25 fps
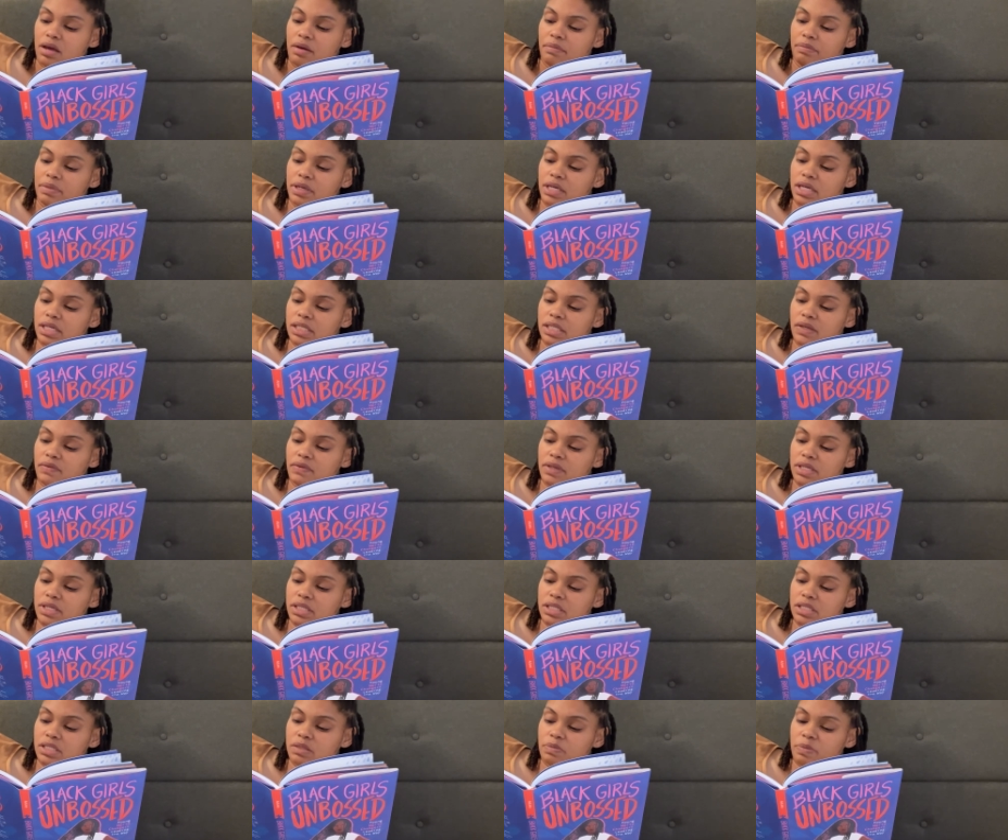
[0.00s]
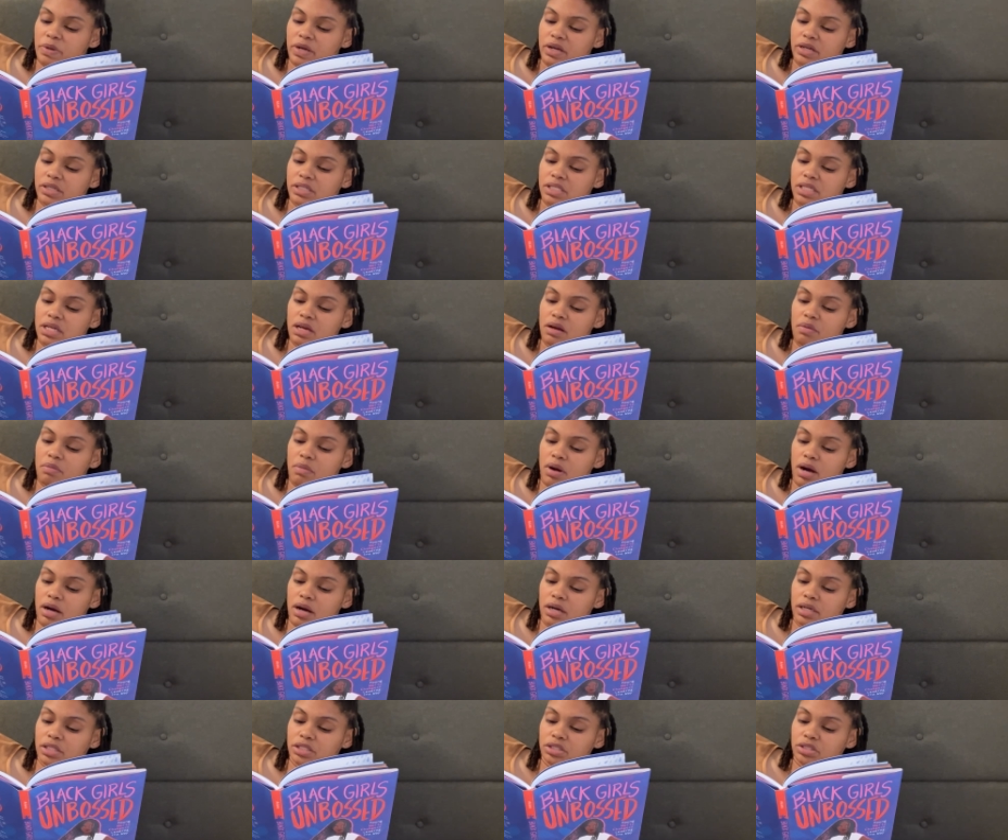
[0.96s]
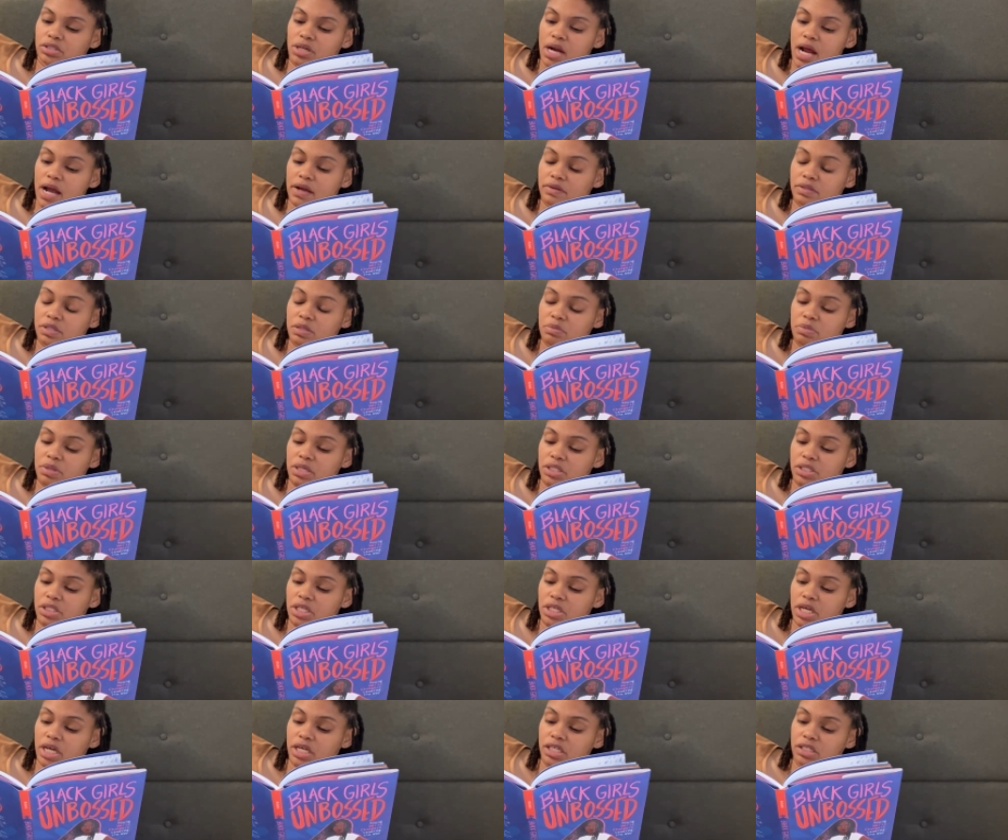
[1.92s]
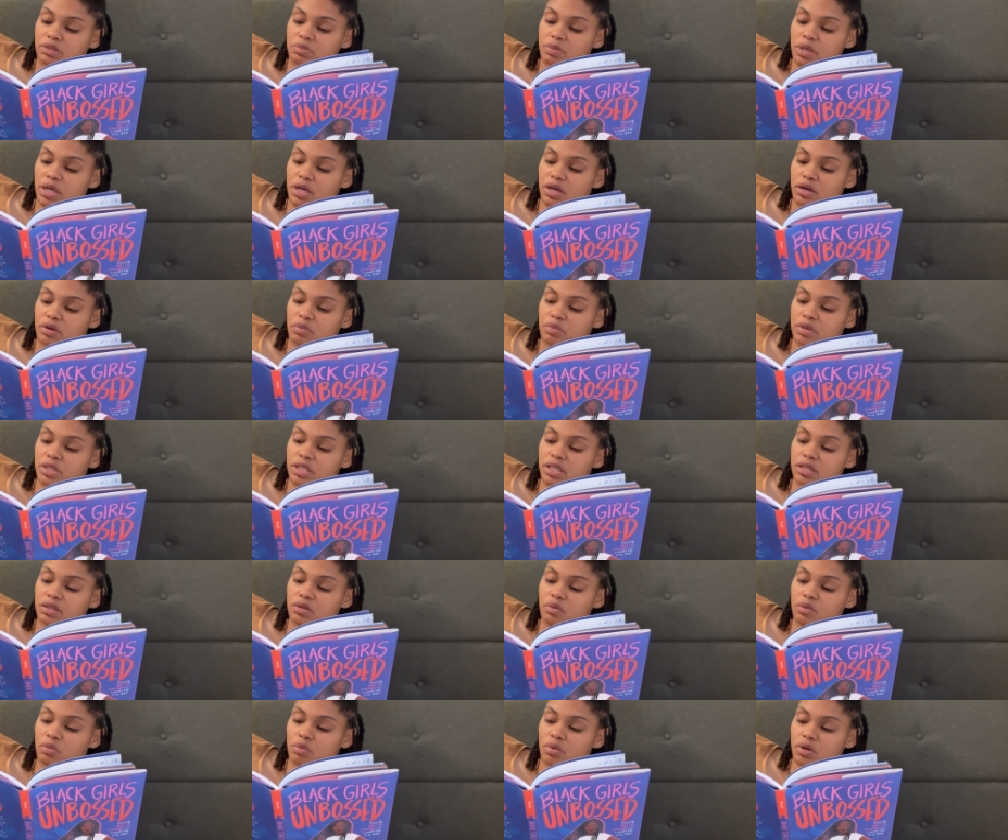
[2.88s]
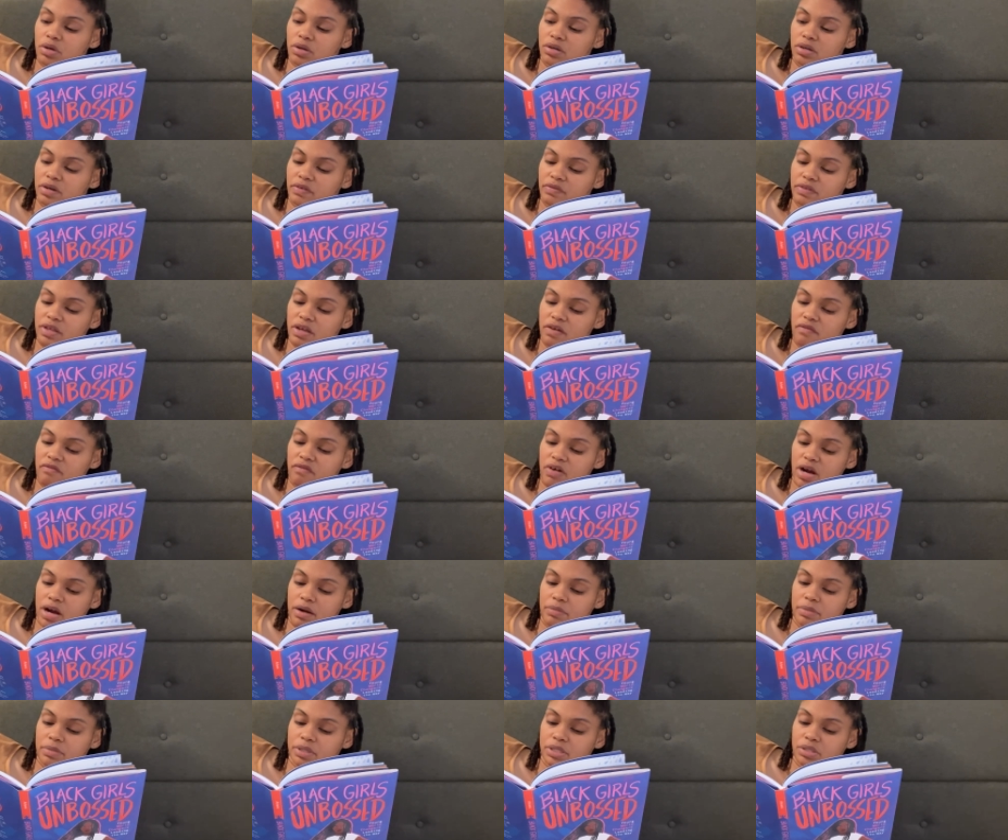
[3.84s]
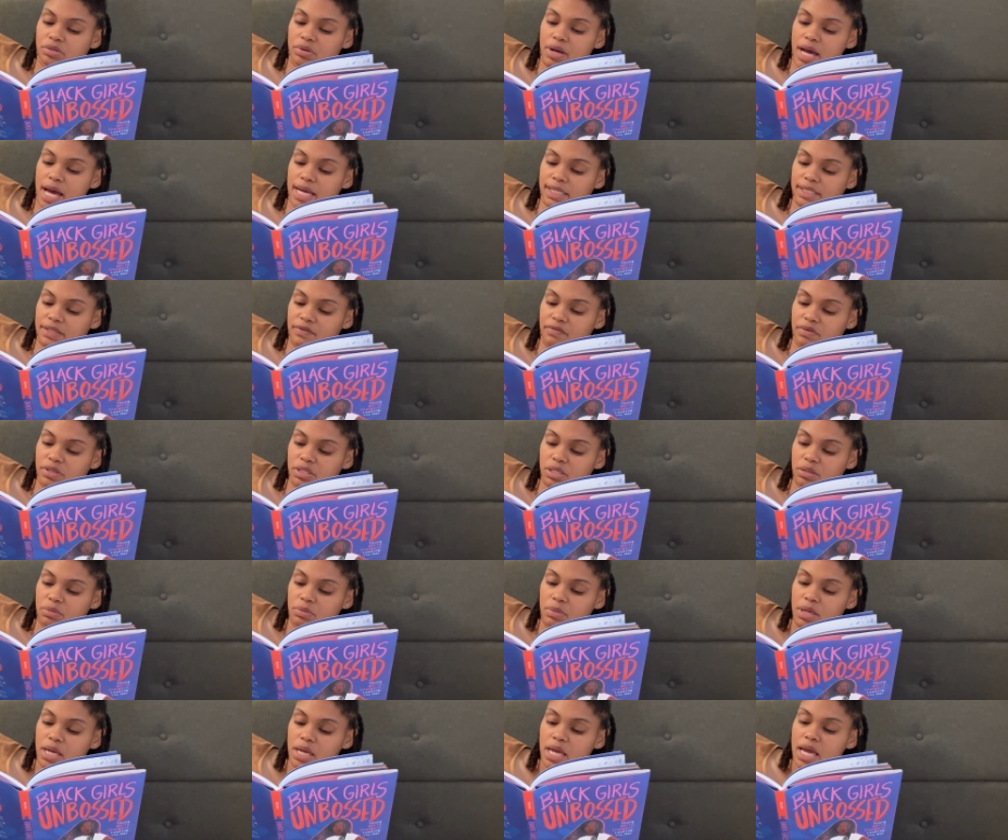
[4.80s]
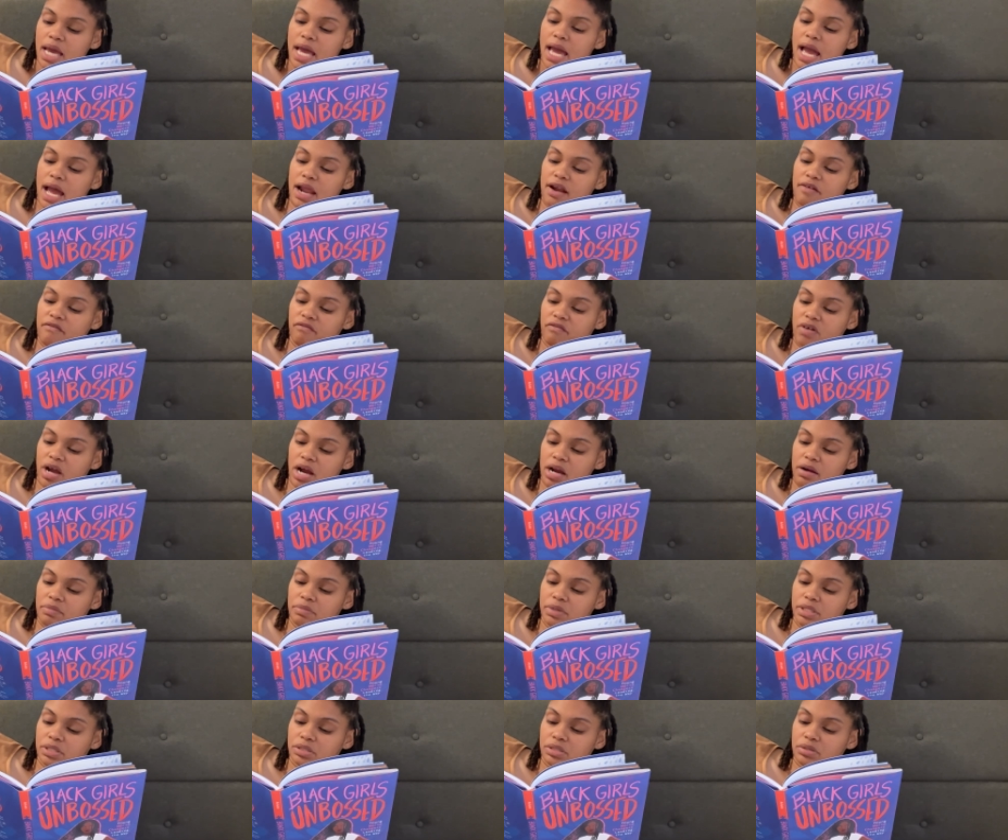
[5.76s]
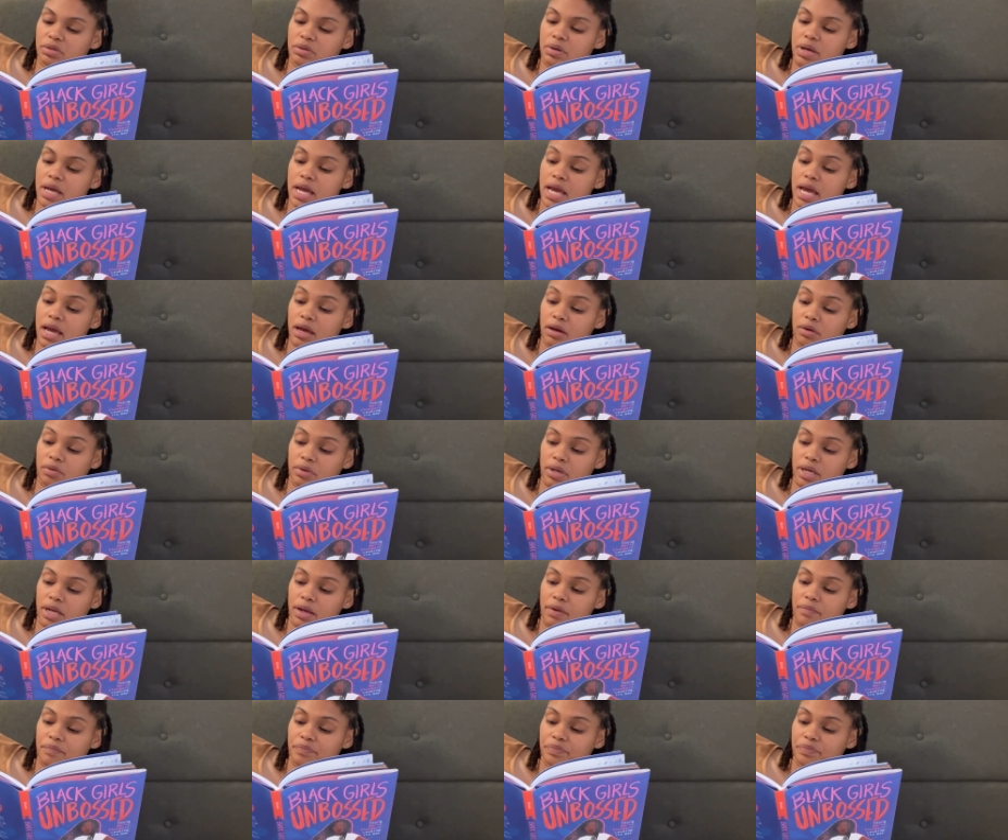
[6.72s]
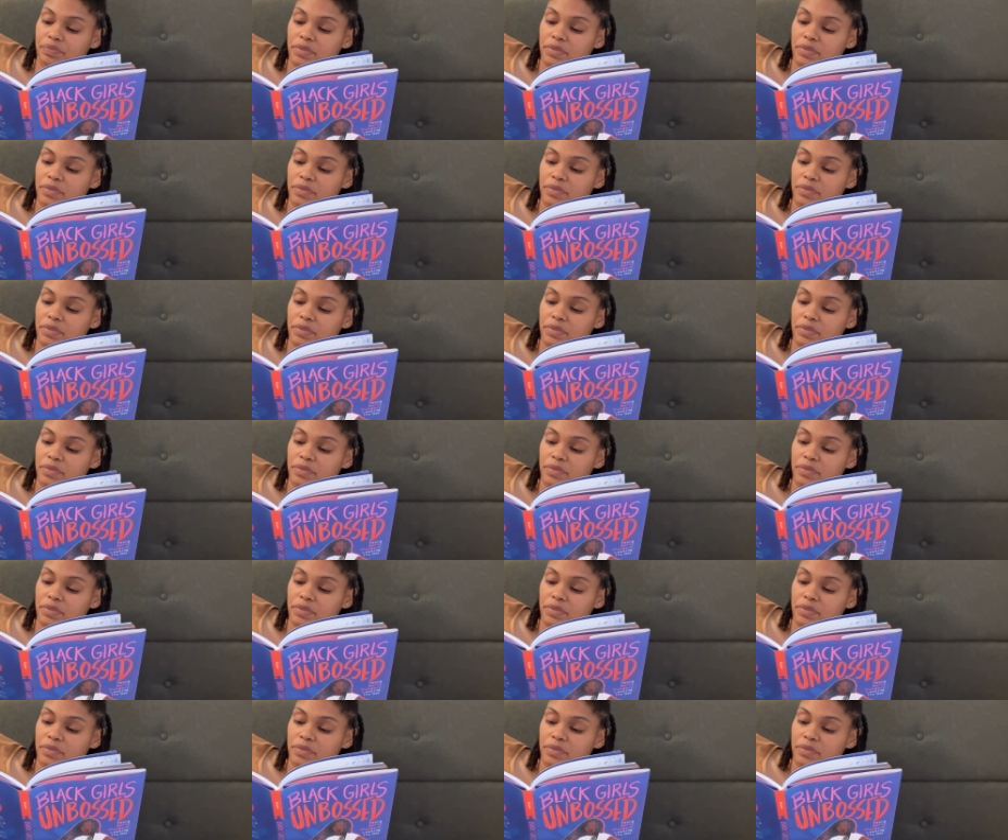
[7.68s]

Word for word: Because of this disparity, Amara strives to be a change maker within the world of the environmental activism and environmental equity.